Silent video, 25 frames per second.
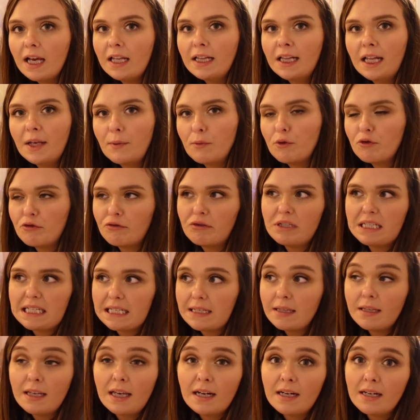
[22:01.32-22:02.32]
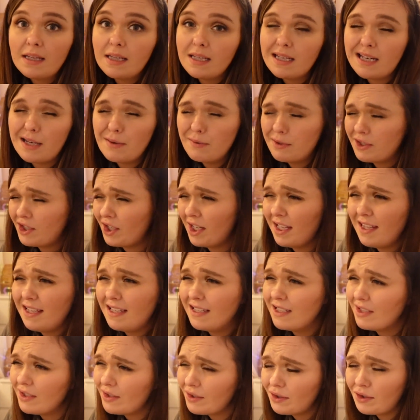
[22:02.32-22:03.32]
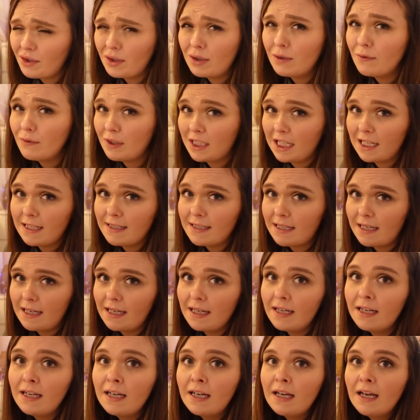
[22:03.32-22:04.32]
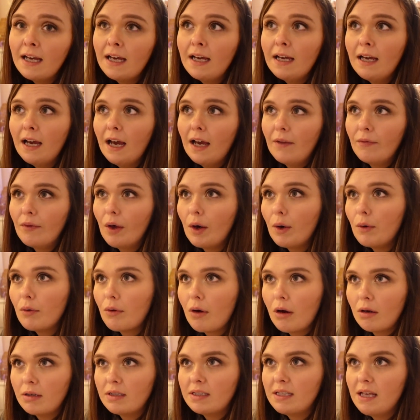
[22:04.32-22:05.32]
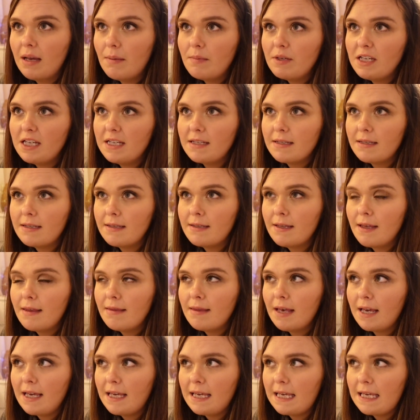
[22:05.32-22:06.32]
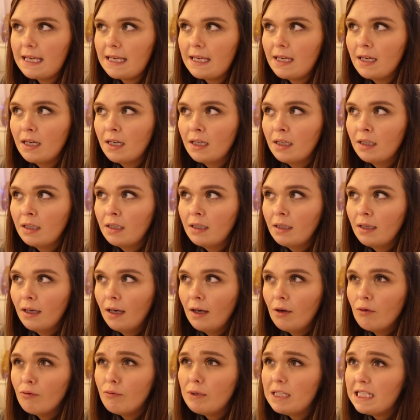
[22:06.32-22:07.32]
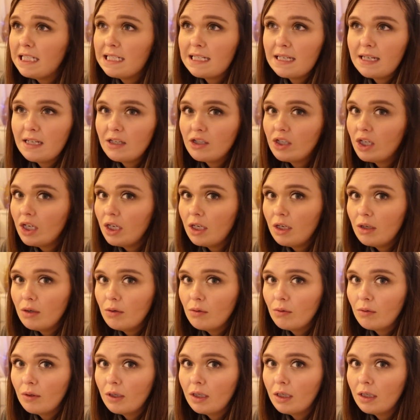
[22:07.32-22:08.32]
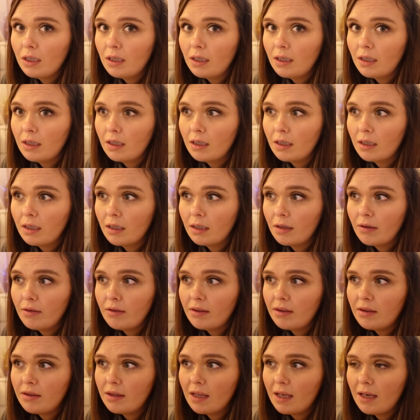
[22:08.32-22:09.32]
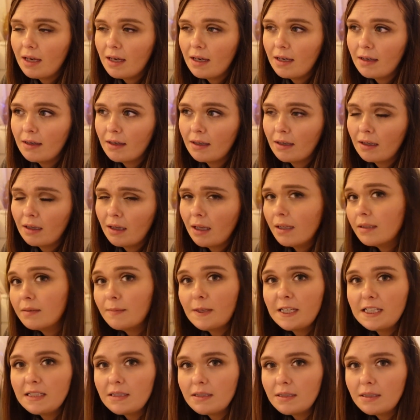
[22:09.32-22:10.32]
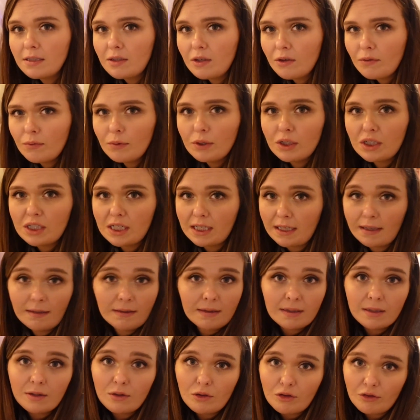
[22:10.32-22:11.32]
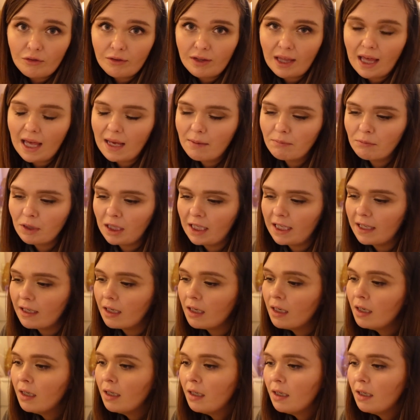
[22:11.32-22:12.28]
and they would read it at the end of the day, which I think is such a lovely idea. And the whole concept is that they read it to you, to classmates and stuff, which I guess is good for them, like,